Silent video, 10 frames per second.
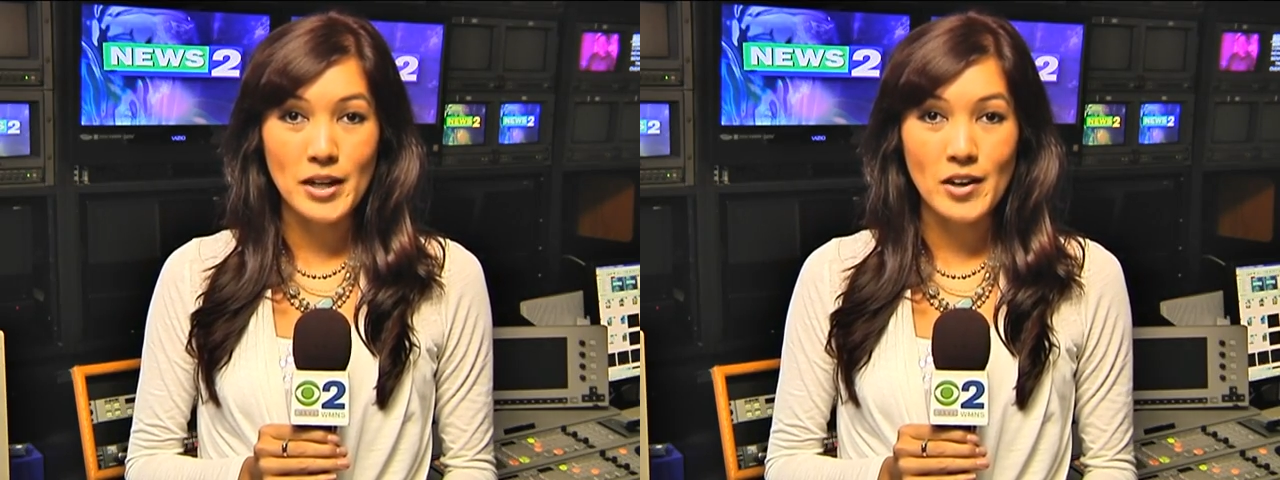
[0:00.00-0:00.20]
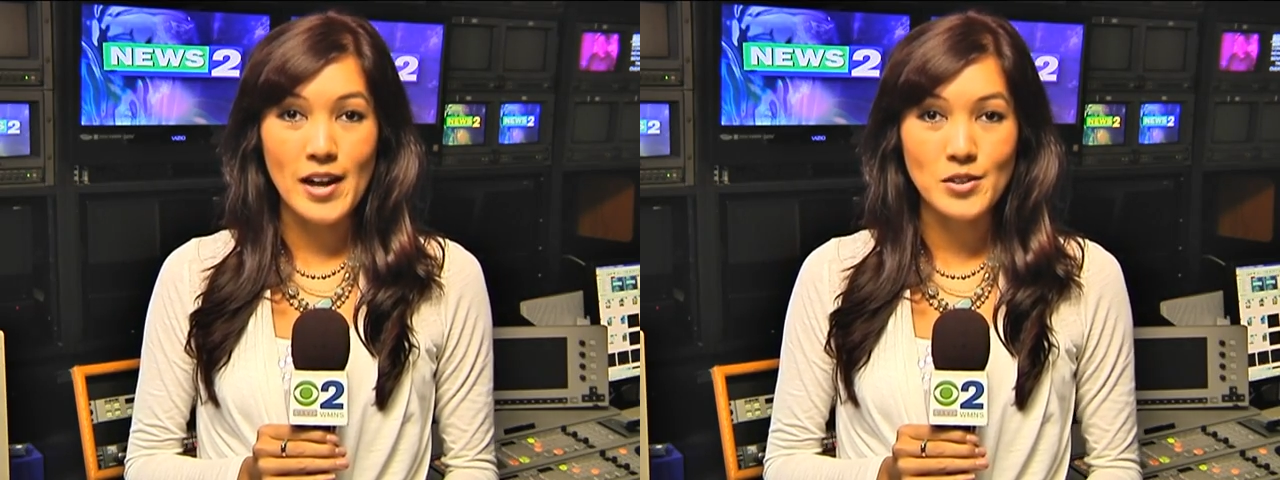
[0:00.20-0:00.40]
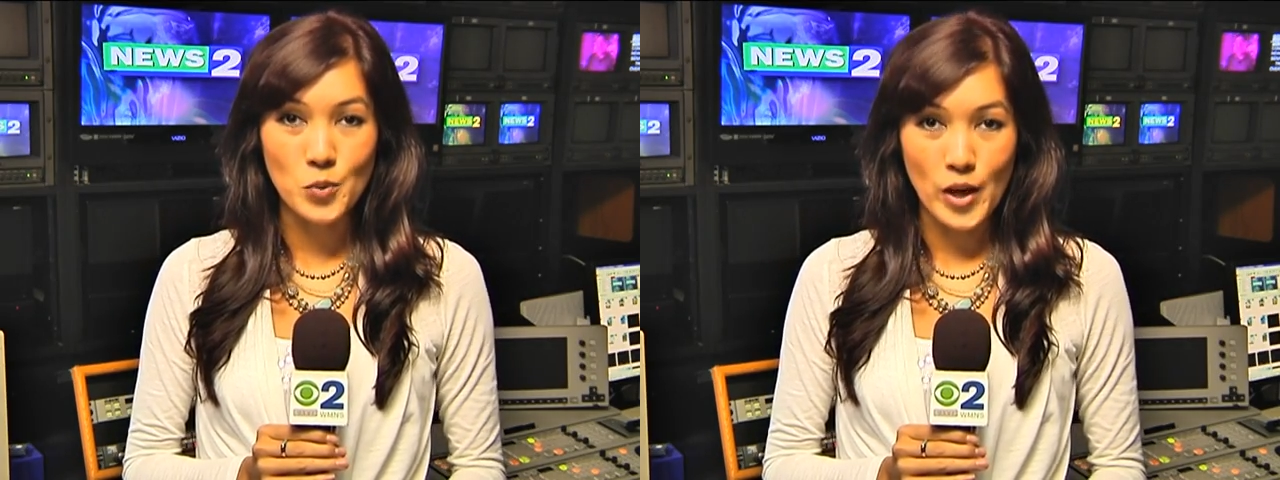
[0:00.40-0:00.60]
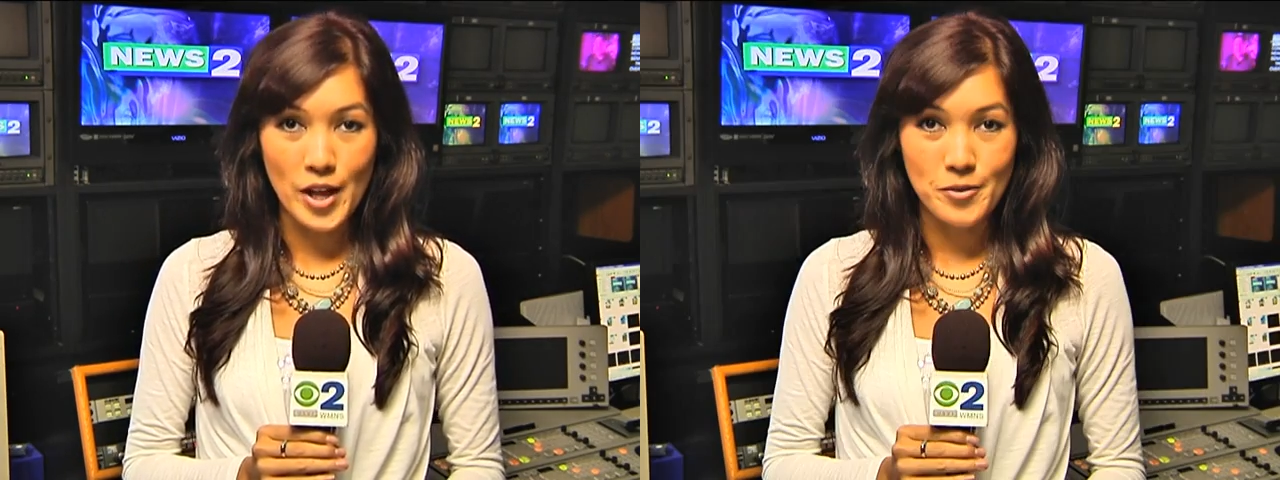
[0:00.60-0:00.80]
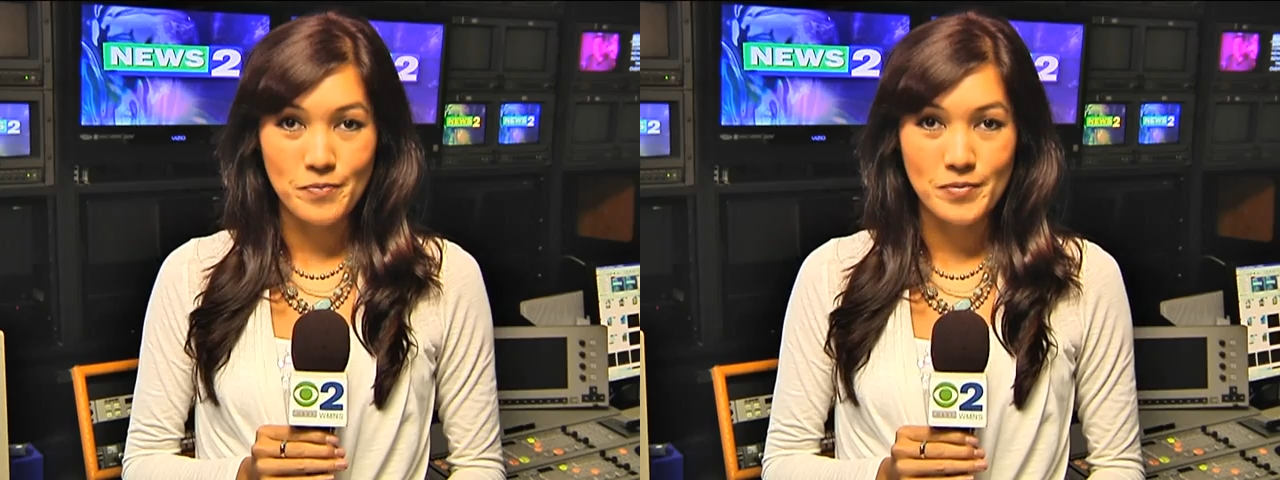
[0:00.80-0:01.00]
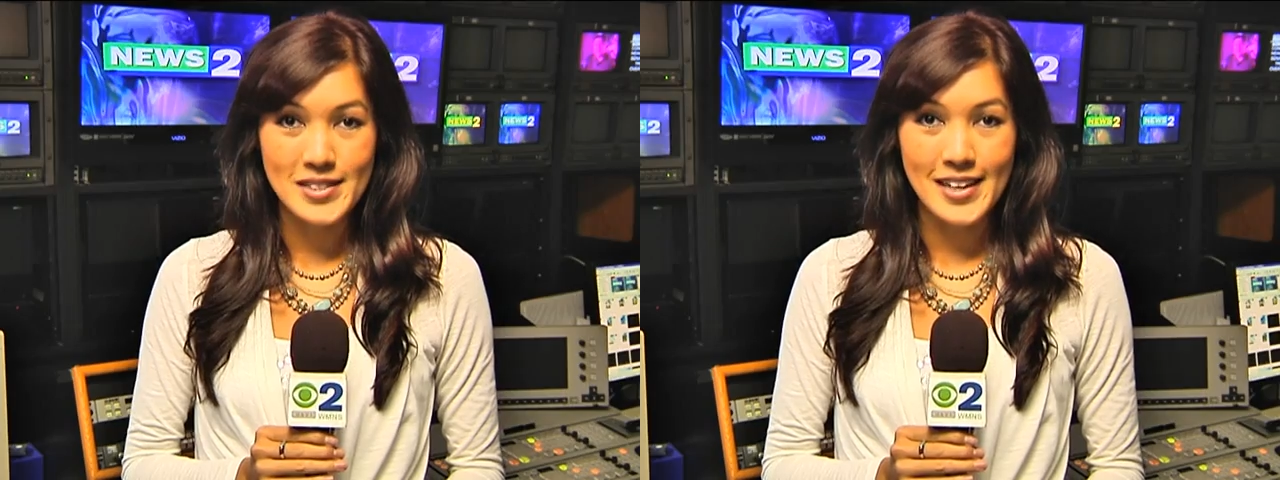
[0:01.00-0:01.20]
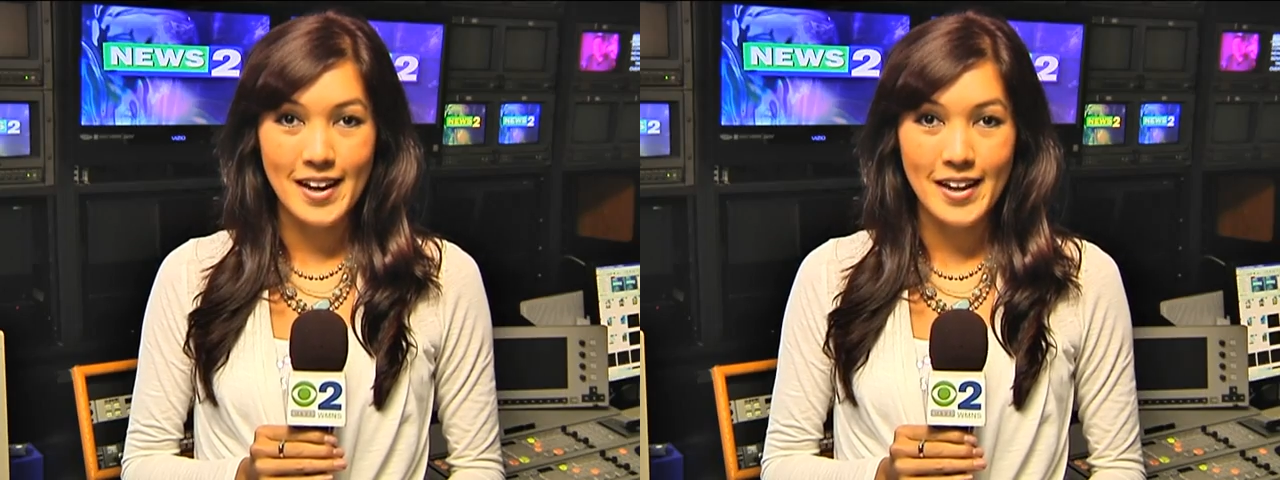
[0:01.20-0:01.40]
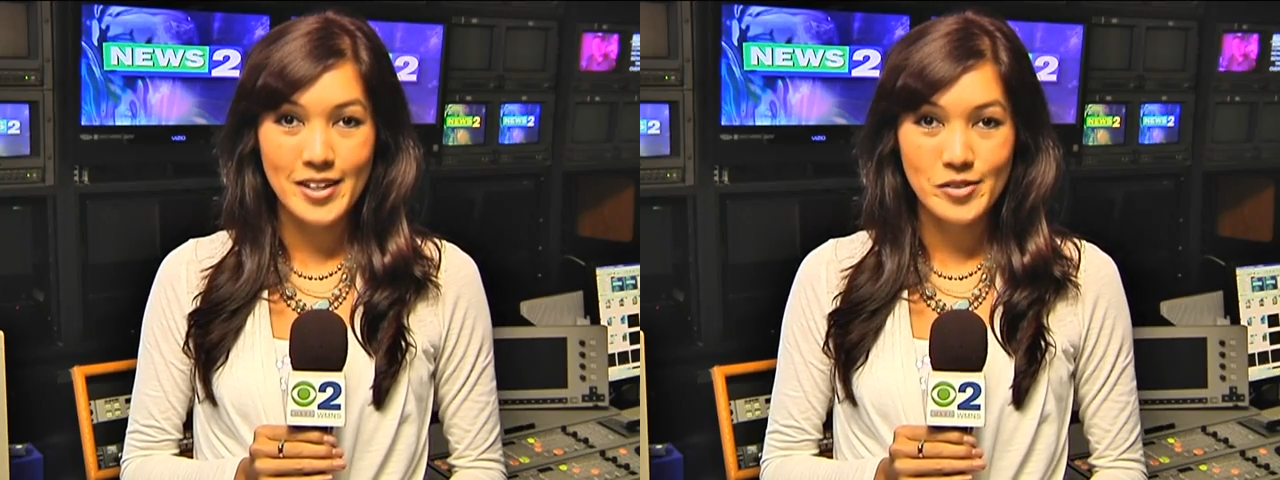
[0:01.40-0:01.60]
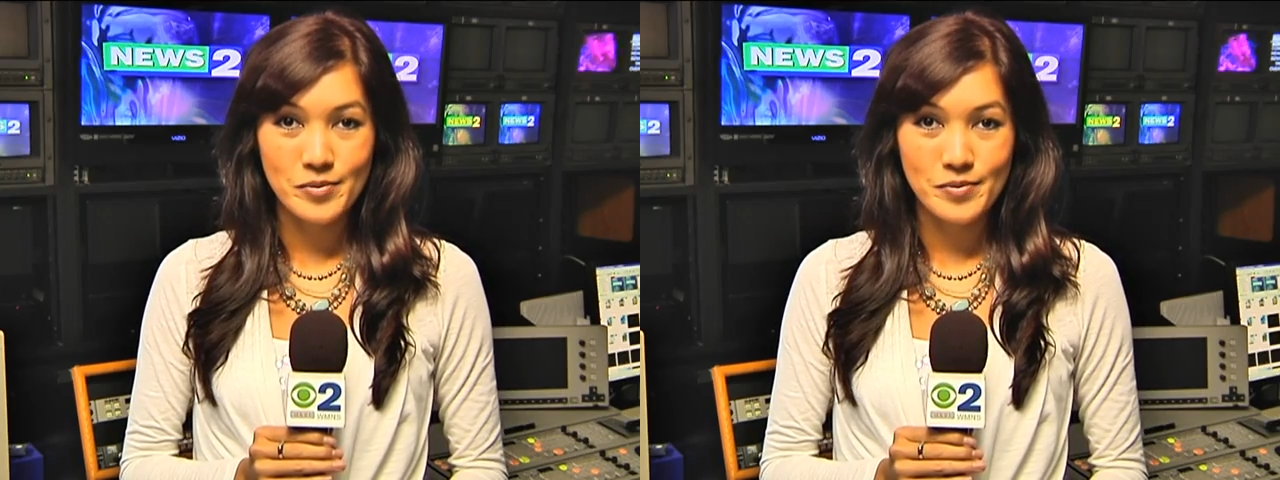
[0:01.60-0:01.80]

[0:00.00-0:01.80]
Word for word: there as well. Sandy?